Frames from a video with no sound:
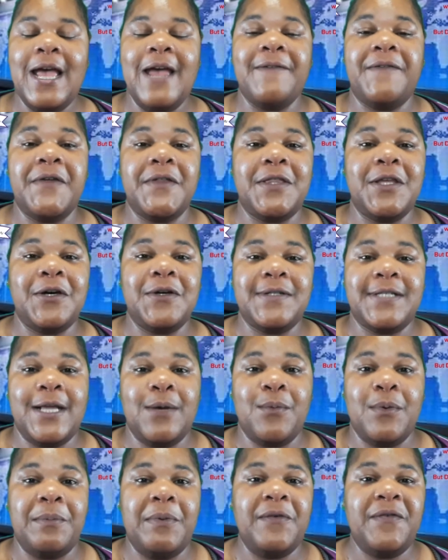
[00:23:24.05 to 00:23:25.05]
And for those
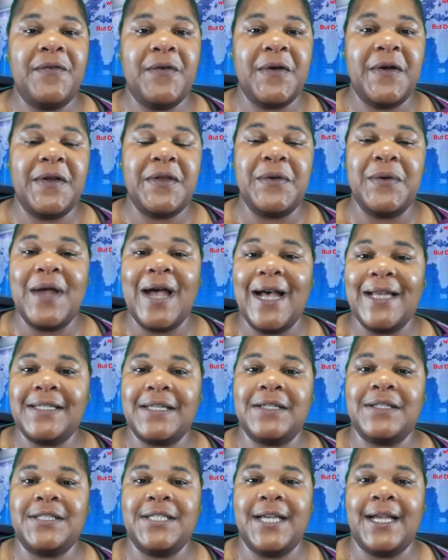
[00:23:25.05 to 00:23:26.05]
that would prefer, you
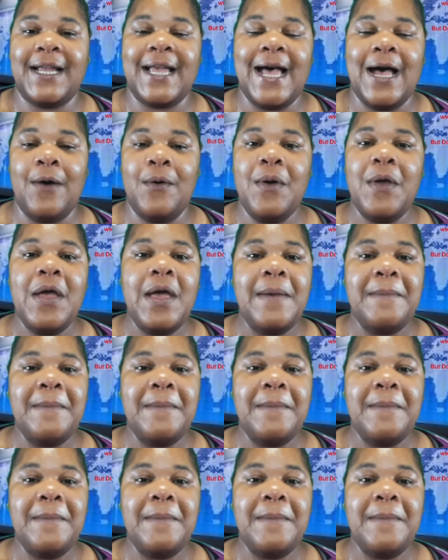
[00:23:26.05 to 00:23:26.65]
guys can check out